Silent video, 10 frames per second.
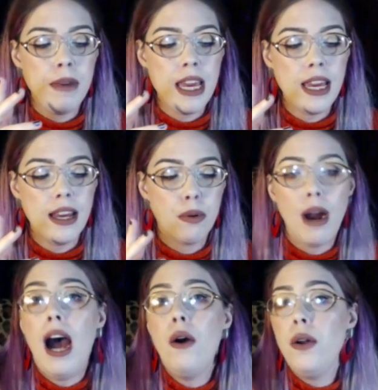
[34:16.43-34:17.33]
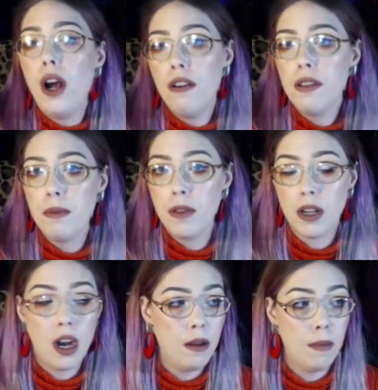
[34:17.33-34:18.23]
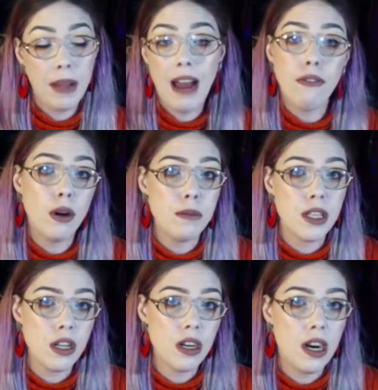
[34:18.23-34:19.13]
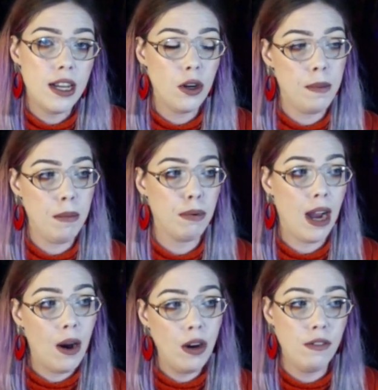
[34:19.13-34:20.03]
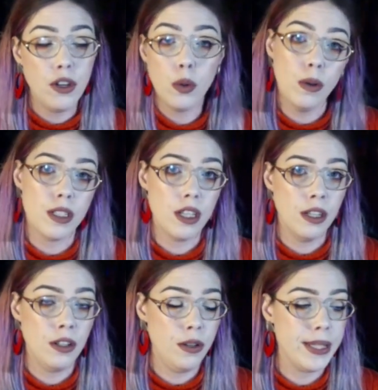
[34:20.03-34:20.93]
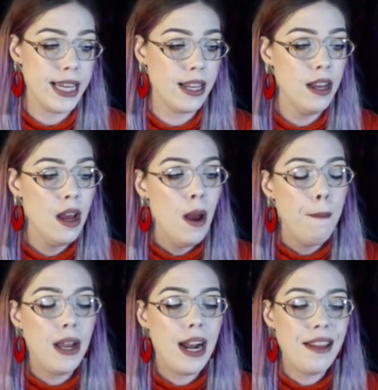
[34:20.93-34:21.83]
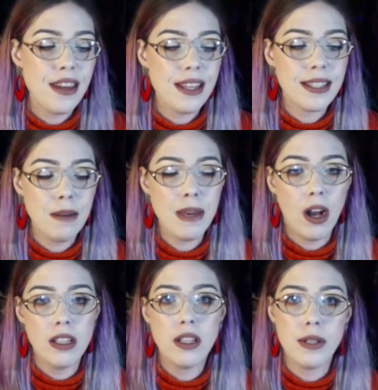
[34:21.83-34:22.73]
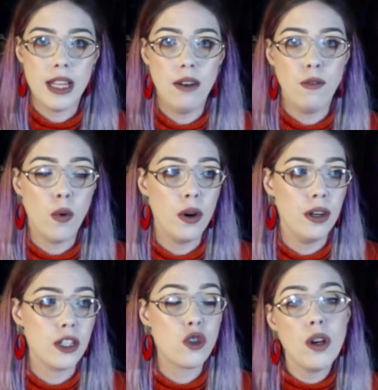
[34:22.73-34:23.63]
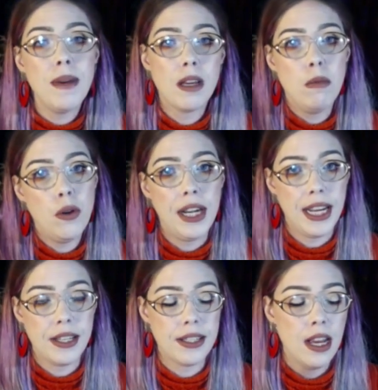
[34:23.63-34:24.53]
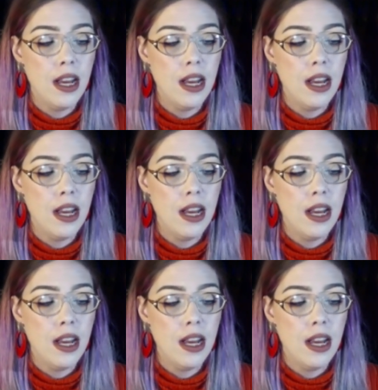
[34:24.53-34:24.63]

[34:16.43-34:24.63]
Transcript: be proud of the platforms that you're on, or be proud of the tools that you're using. But I think this can be also said for streaming communities,